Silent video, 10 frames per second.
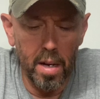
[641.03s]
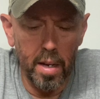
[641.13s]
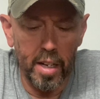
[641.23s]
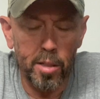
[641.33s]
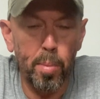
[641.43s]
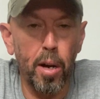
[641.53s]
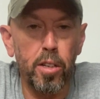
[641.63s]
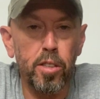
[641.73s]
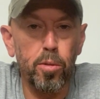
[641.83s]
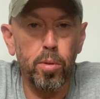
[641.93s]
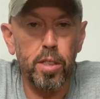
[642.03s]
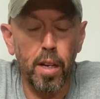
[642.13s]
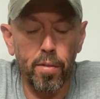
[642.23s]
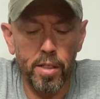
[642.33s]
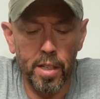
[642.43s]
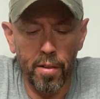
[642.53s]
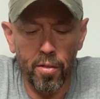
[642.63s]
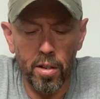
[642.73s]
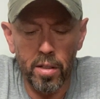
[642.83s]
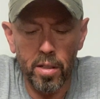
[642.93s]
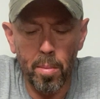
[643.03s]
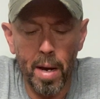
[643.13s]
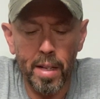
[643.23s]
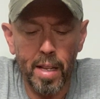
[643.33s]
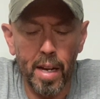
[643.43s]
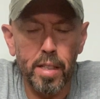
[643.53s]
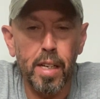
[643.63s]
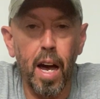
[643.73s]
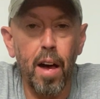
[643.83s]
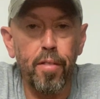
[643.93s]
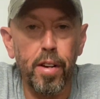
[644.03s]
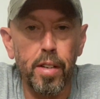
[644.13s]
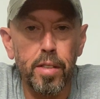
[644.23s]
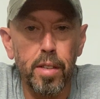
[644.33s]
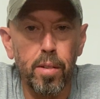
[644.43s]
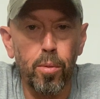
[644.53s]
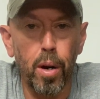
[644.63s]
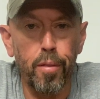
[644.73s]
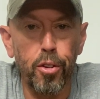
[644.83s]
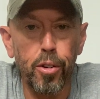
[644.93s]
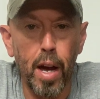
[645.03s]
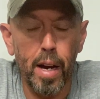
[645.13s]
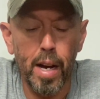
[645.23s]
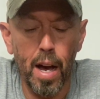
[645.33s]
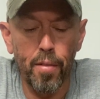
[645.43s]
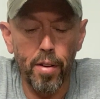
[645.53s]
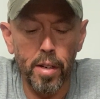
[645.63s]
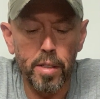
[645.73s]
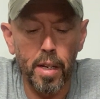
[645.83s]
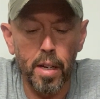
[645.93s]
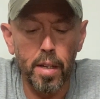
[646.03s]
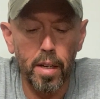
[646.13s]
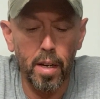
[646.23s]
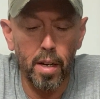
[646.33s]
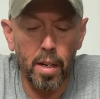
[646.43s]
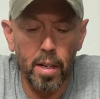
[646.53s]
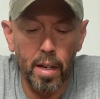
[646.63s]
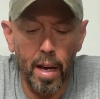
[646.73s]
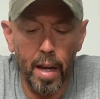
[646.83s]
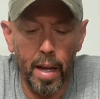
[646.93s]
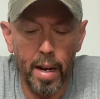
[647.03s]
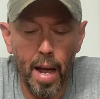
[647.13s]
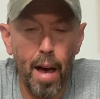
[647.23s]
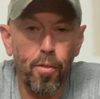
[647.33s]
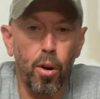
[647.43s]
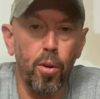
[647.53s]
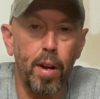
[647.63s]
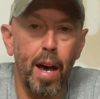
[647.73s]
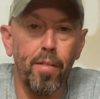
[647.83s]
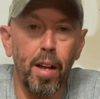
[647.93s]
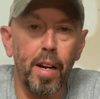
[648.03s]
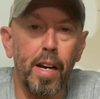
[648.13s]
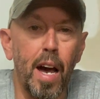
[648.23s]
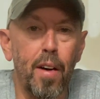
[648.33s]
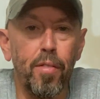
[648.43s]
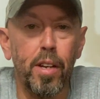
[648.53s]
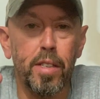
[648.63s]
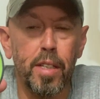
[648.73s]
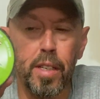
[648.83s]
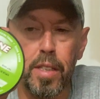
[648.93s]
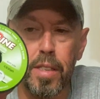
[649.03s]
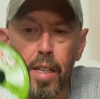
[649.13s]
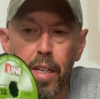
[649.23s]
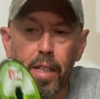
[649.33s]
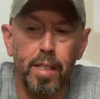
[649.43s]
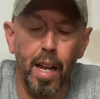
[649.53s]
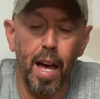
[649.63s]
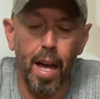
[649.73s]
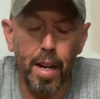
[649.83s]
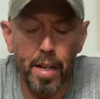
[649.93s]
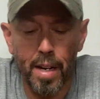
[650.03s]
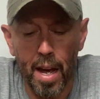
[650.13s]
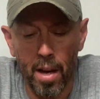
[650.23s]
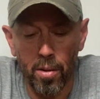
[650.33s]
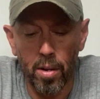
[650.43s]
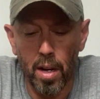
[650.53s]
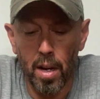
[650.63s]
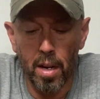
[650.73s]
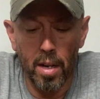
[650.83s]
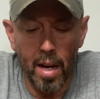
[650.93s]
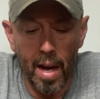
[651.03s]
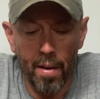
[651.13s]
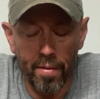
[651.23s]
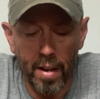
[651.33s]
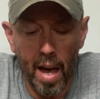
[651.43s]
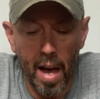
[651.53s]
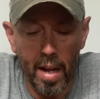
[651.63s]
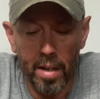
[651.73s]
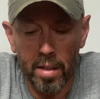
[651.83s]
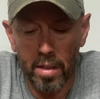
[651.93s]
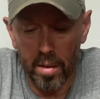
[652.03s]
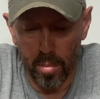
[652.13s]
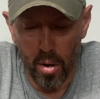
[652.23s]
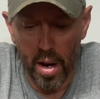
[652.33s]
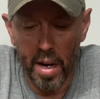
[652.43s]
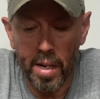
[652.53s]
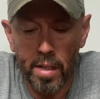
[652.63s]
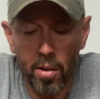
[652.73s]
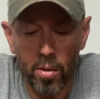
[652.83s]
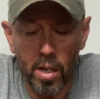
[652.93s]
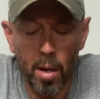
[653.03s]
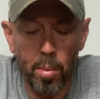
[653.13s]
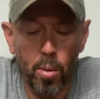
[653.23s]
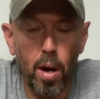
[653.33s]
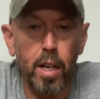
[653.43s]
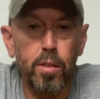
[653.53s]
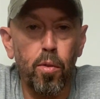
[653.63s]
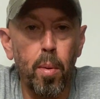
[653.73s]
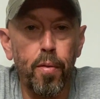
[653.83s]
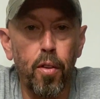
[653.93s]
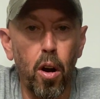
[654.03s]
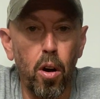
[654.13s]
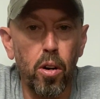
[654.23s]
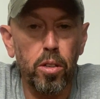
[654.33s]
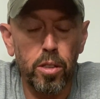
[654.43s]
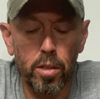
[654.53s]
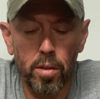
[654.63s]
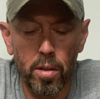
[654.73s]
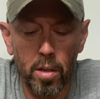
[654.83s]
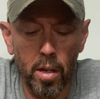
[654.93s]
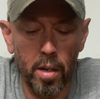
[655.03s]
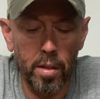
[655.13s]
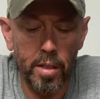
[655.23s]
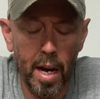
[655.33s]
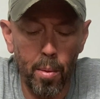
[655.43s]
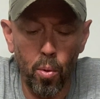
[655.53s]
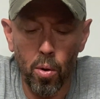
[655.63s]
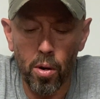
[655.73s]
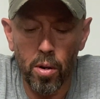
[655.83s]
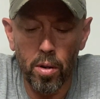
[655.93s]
experiences with stuff is different. The main thing is confidence, whatever you got confidence in. And I've grown to have a lot of confidence in this line. And now I've got braid on a couple of rods for my frogs and top water.